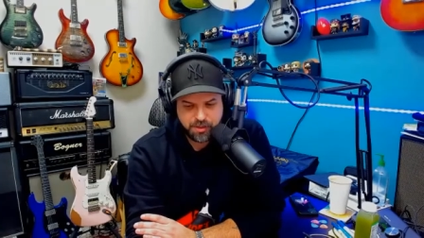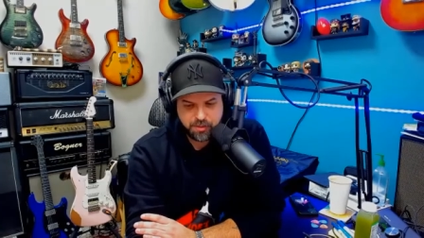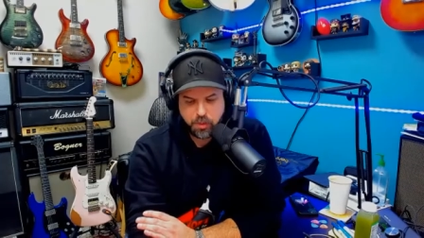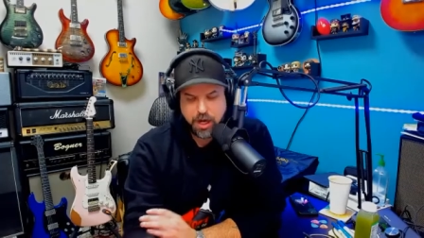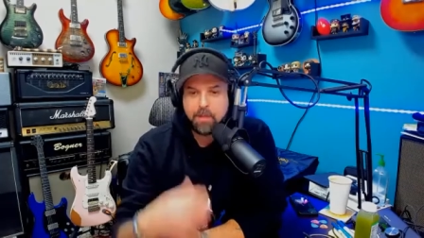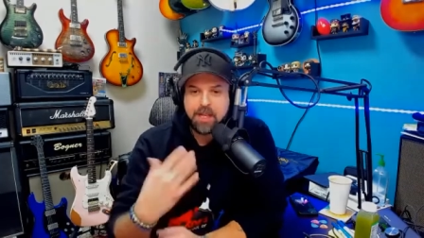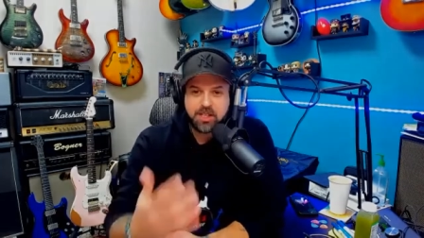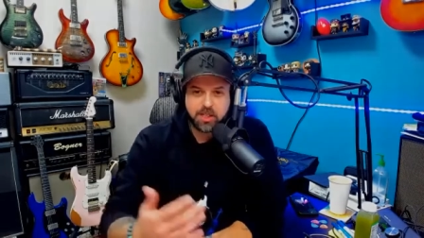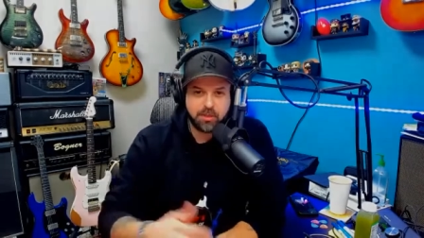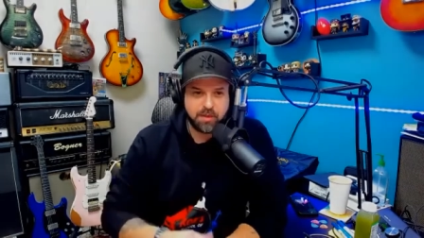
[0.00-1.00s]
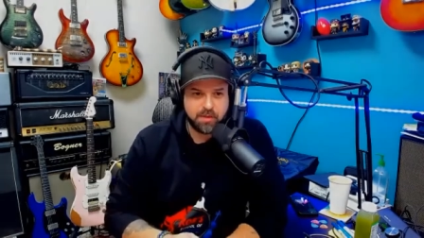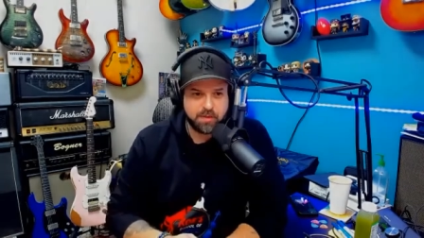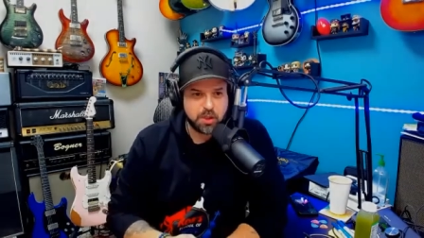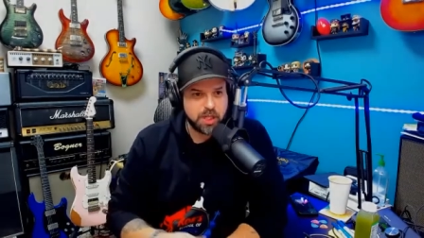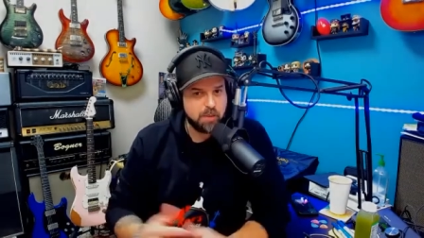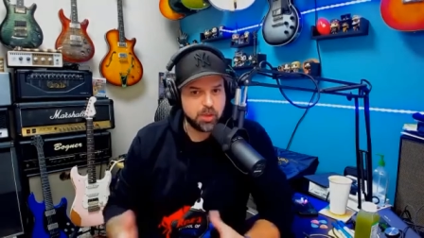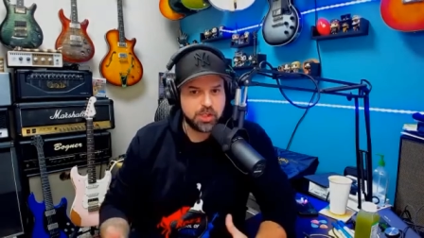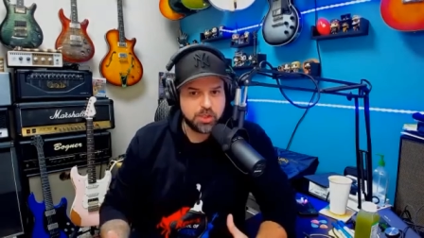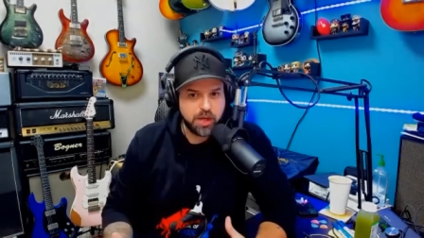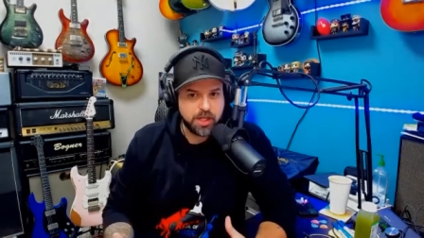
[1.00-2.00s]
when I meet someone for the first time, we're
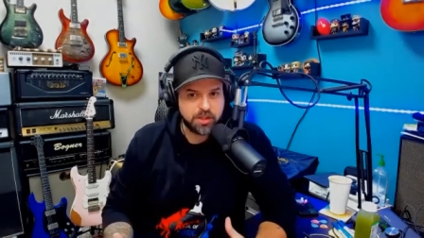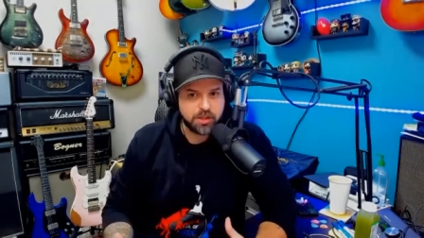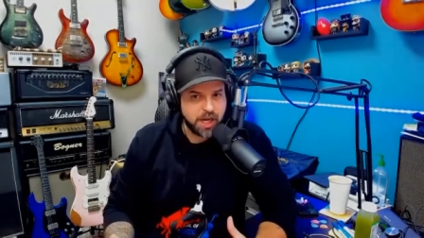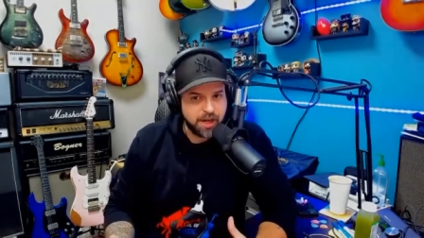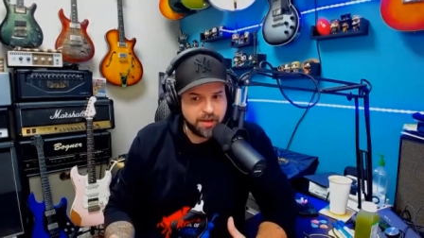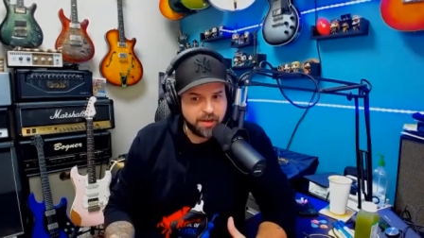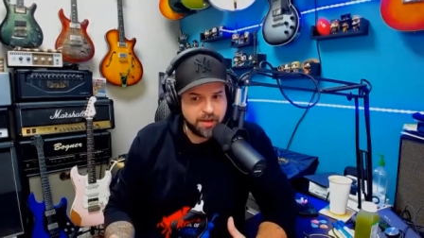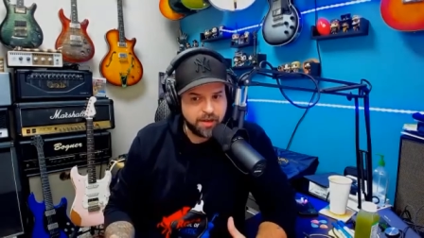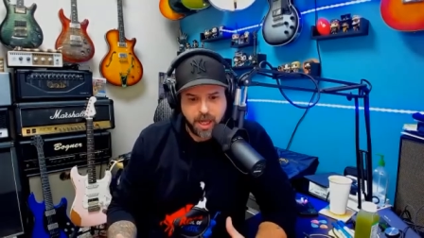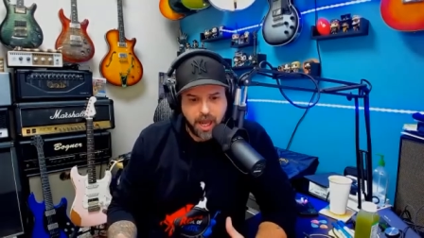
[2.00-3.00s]
strangers, obviously.